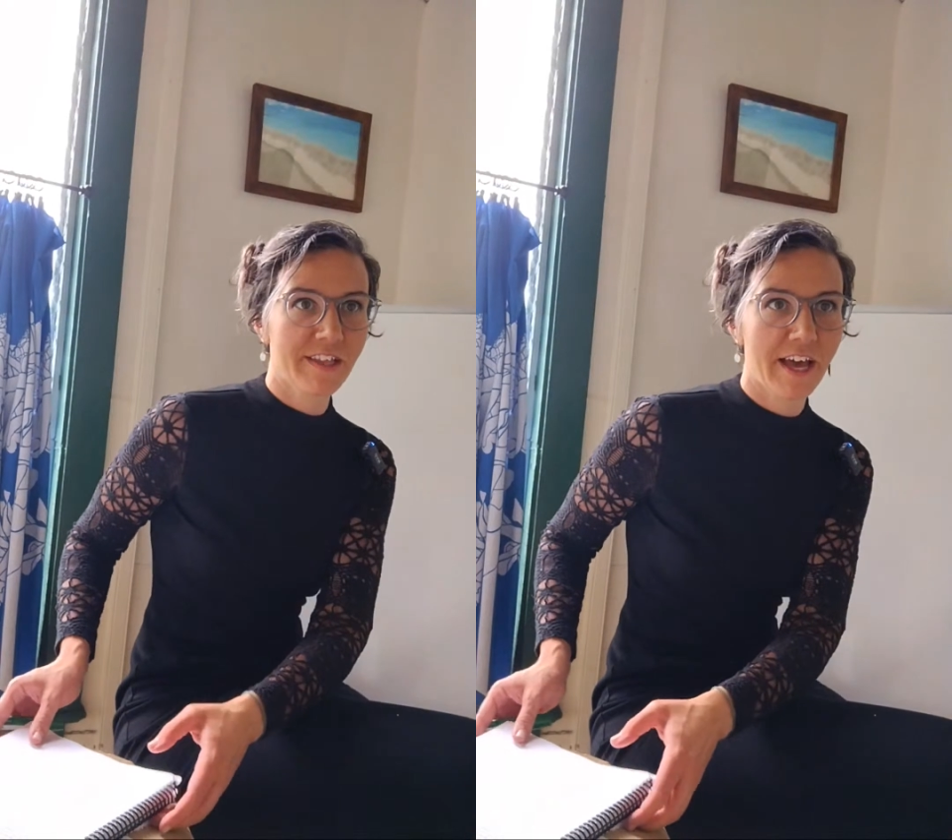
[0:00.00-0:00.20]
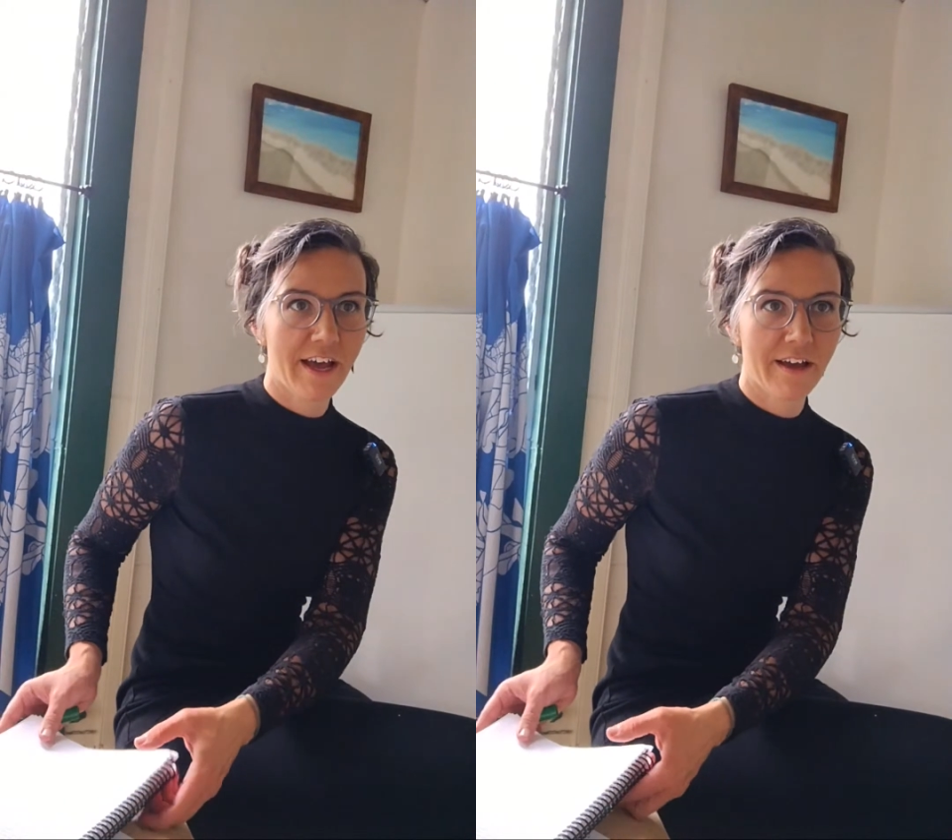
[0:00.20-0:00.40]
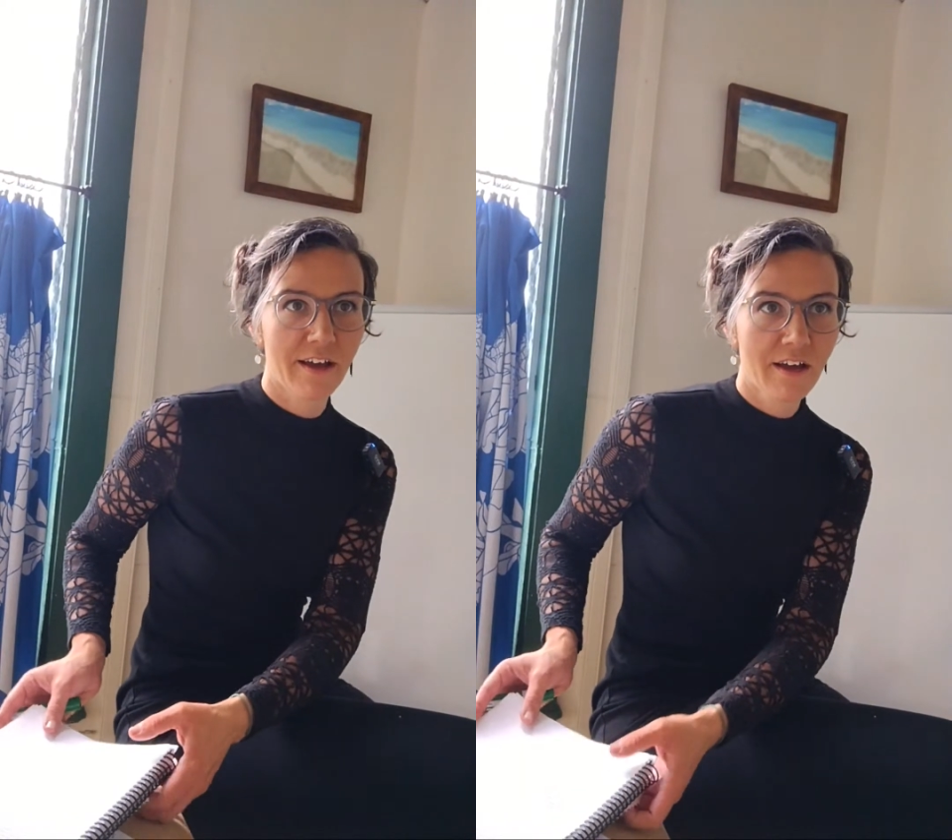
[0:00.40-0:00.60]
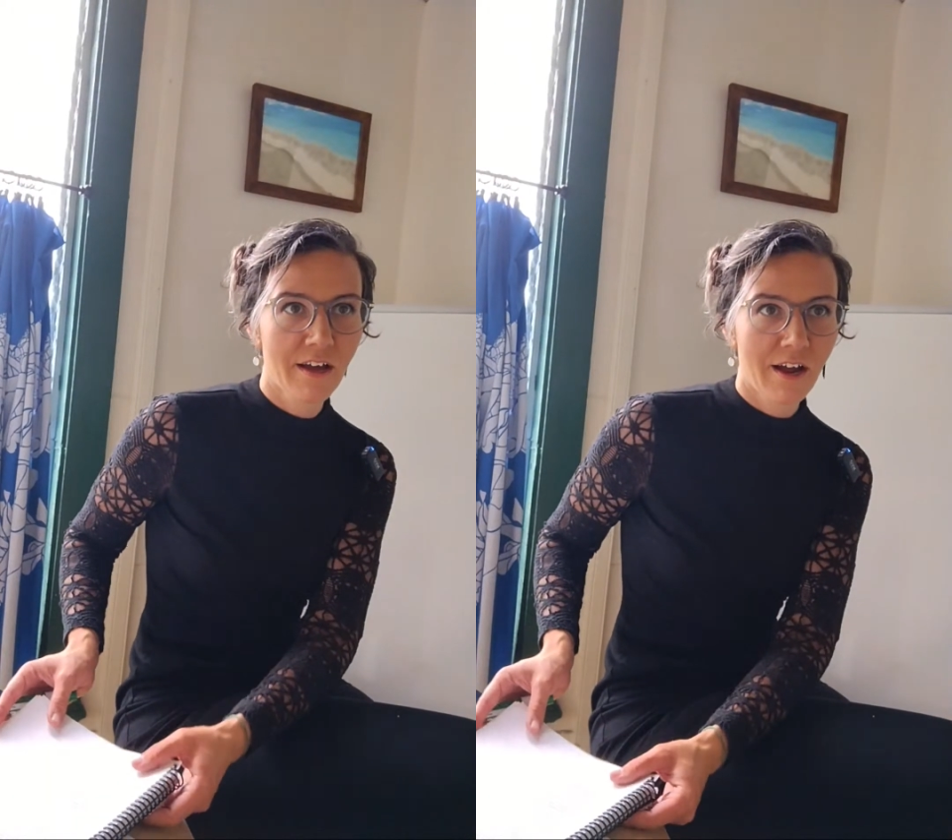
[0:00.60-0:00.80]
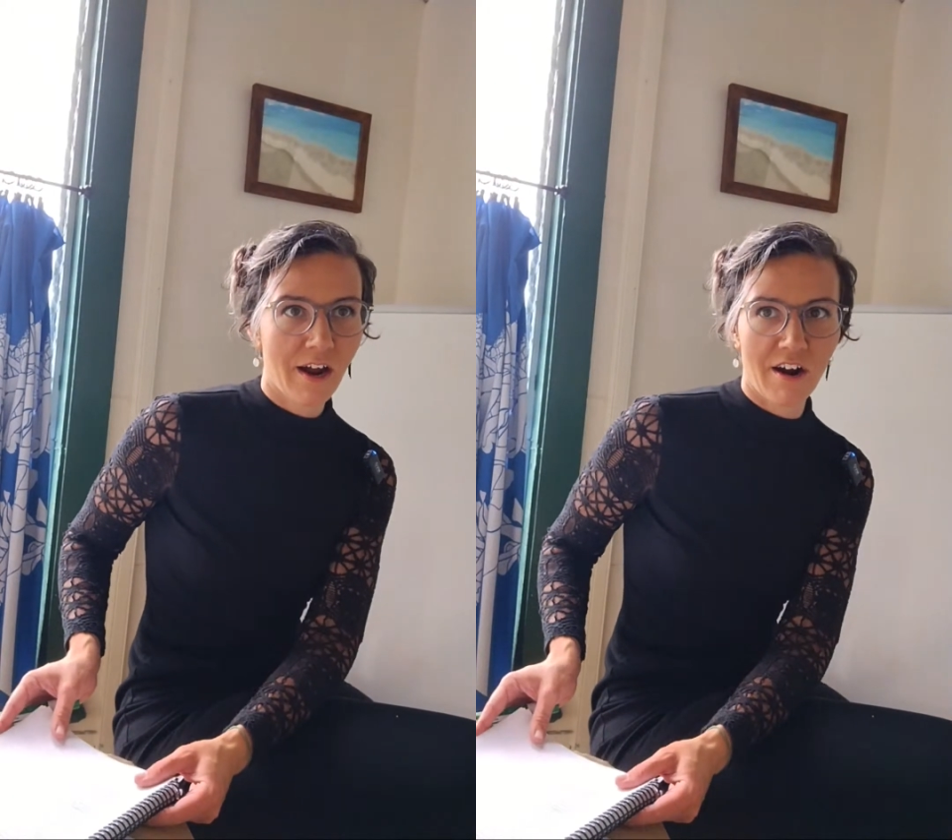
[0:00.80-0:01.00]
that
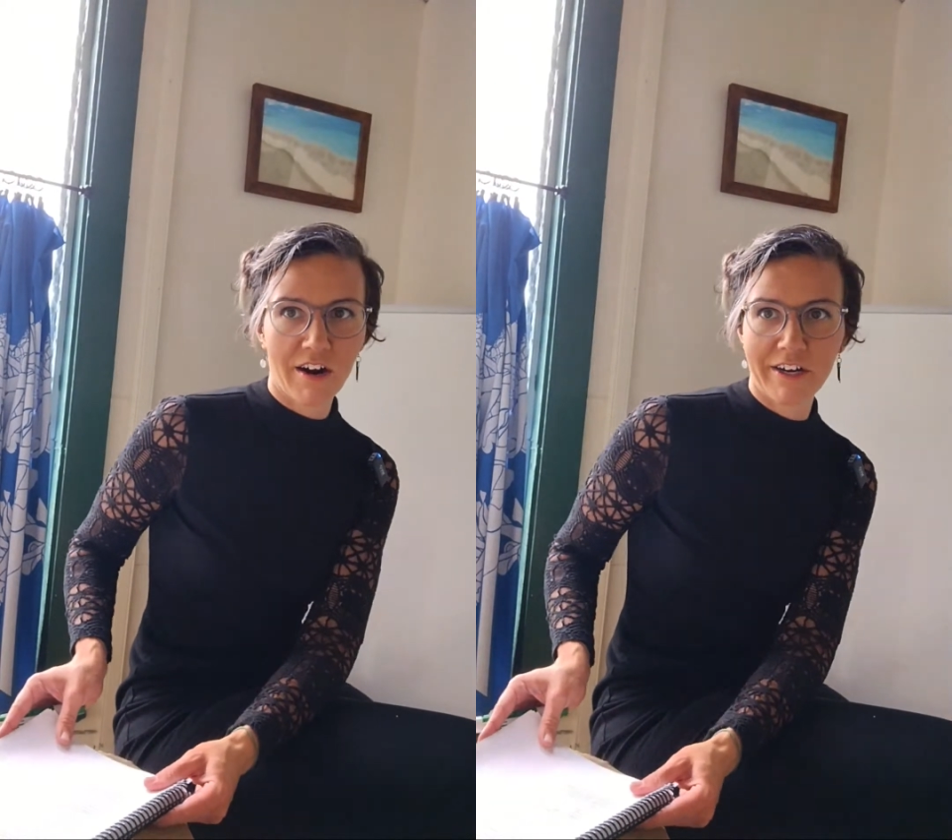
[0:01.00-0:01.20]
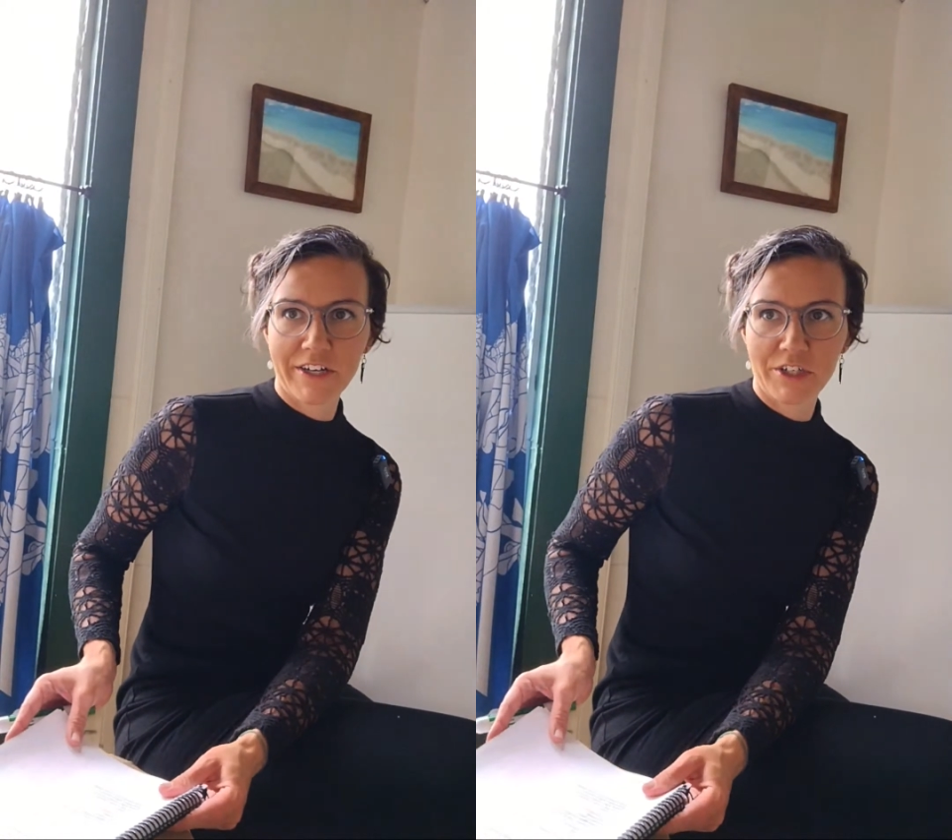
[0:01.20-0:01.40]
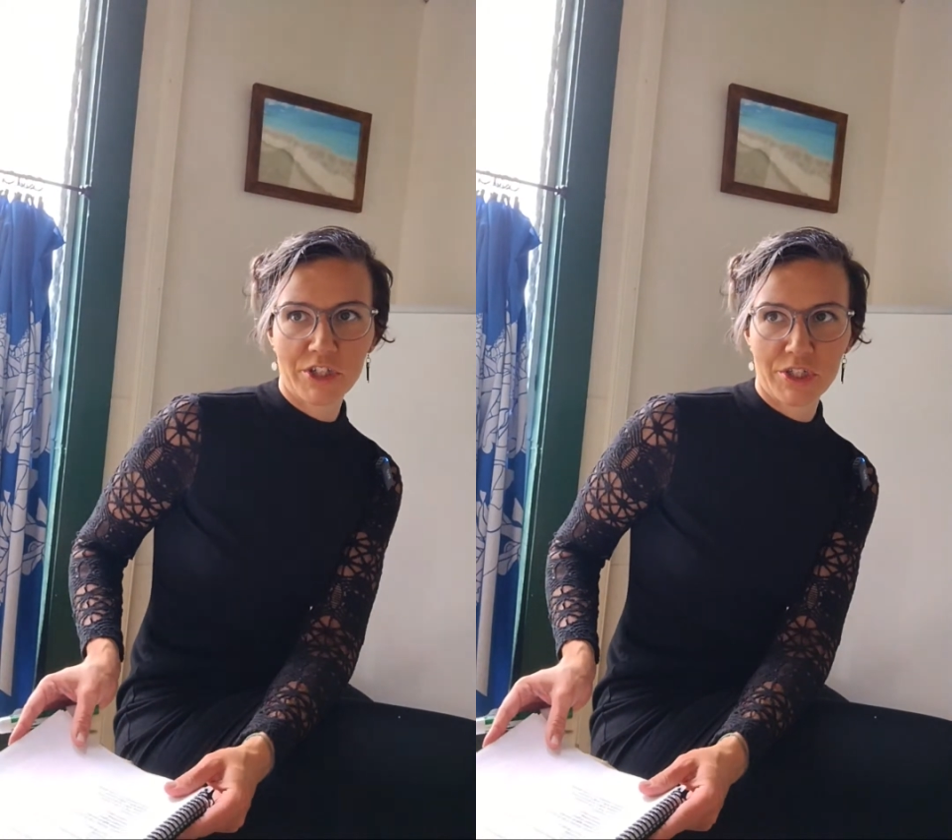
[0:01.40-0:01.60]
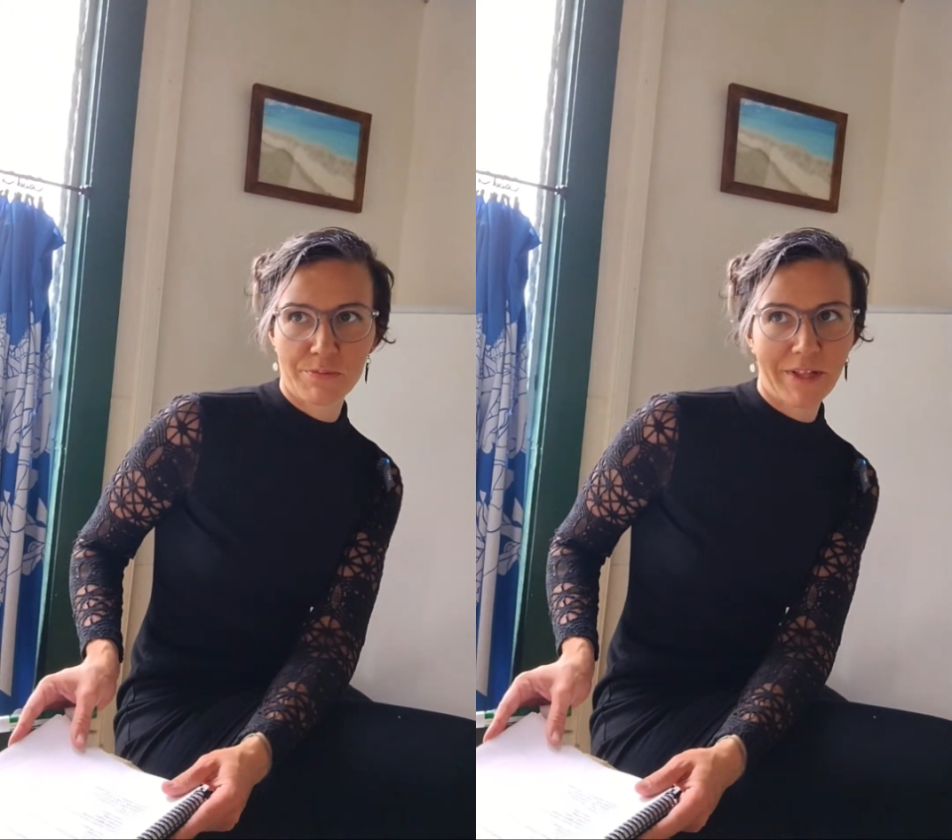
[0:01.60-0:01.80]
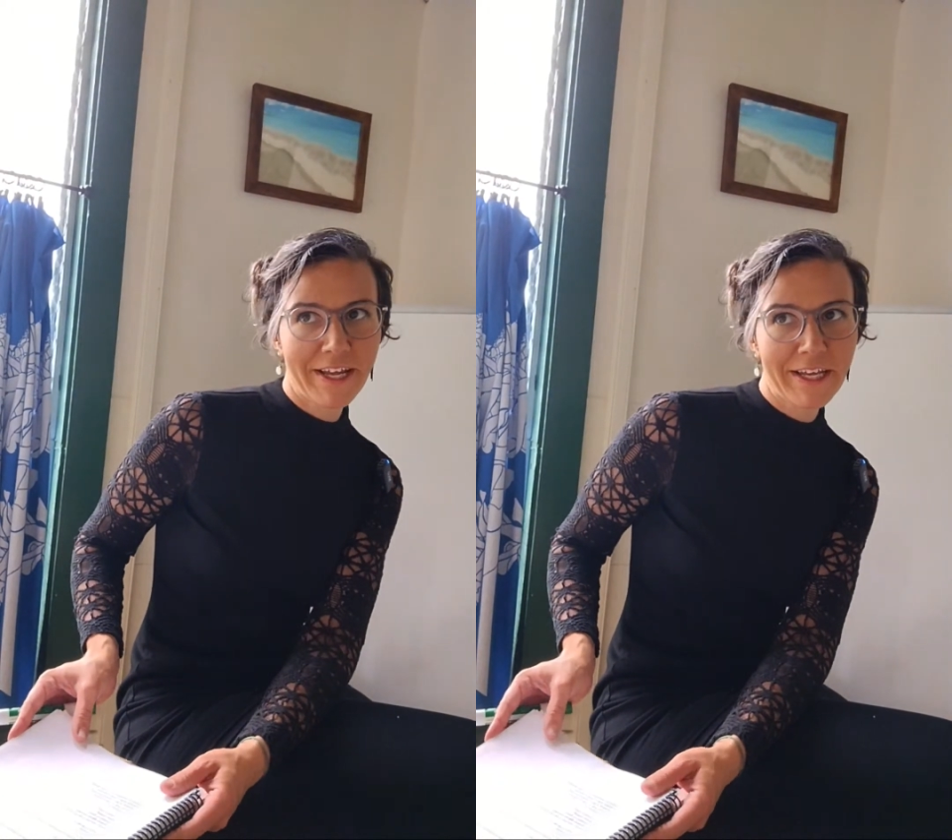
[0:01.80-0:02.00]
you're just
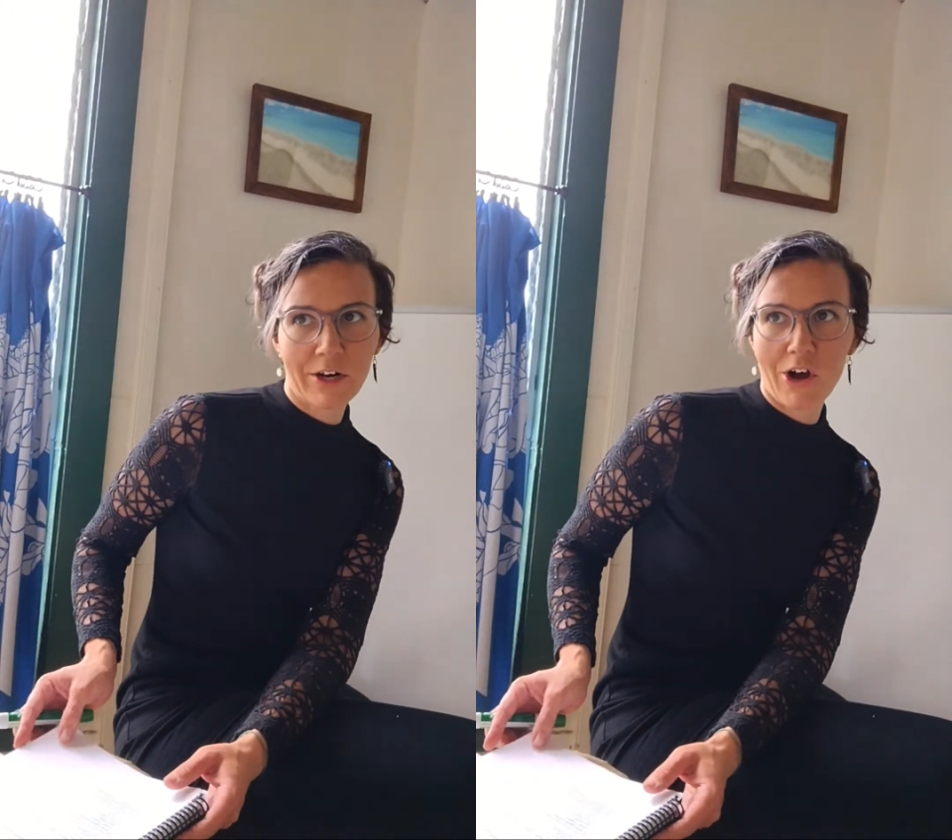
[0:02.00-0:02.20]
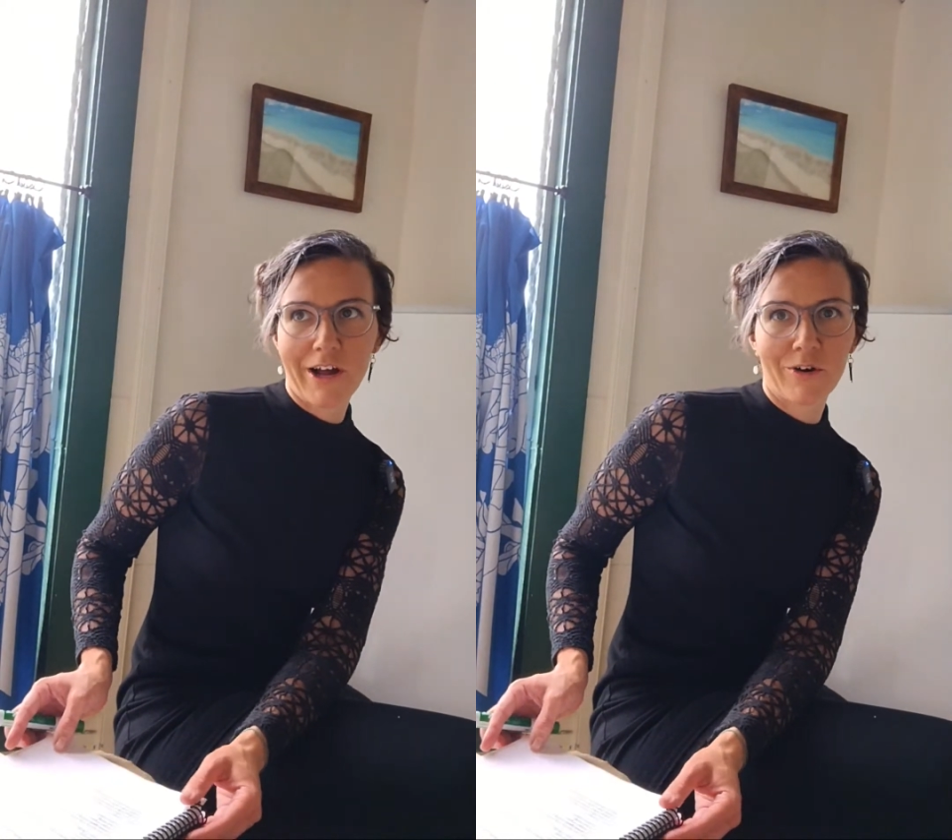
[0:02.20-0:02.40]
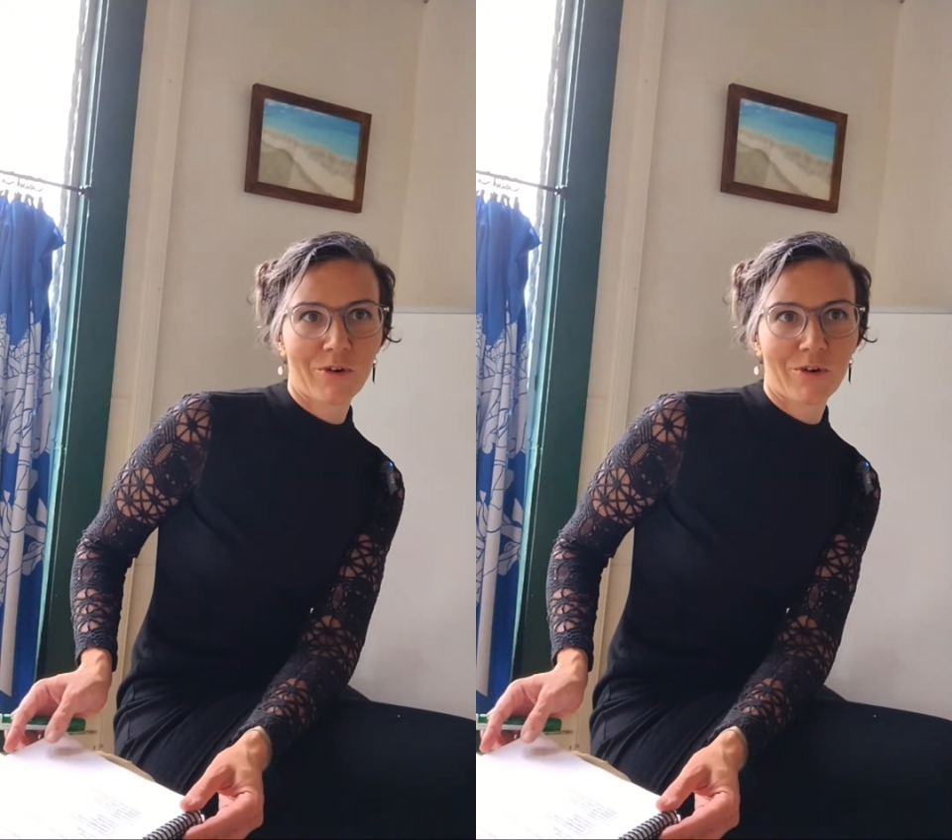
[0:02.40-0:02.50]
blanking on,